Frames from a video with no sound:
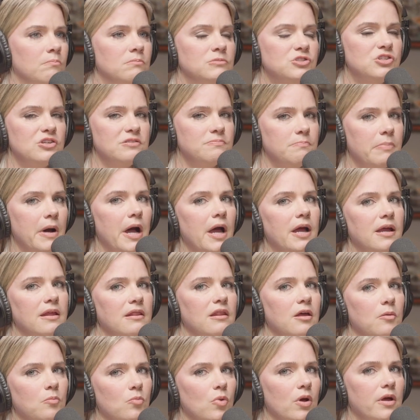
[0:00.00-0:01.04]
just buying
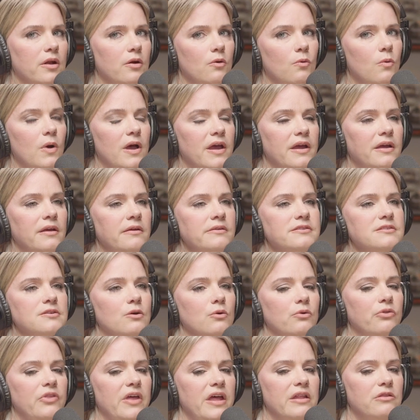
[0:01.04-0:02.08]
them right away. So
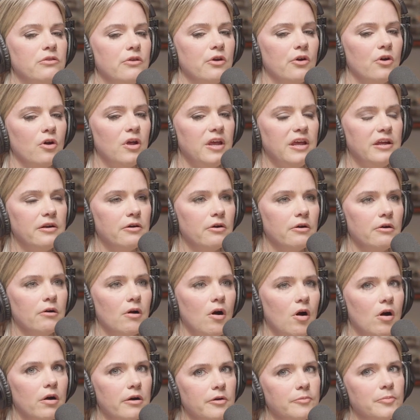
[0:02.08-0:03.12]
then they're in our
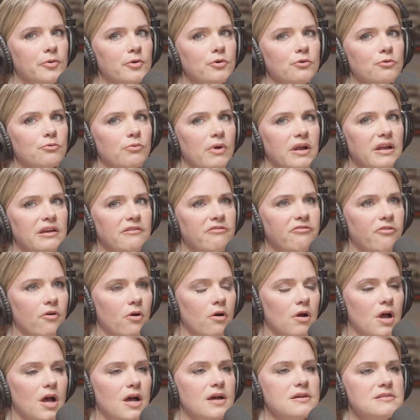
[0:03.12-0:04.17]
Audible, ready
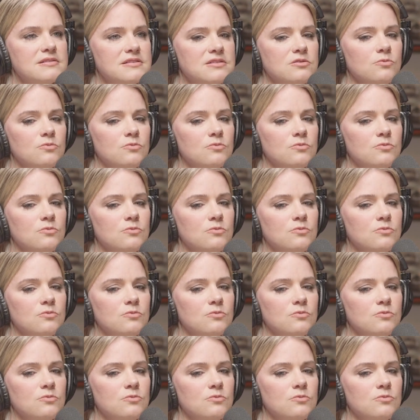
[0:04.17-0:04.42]
for us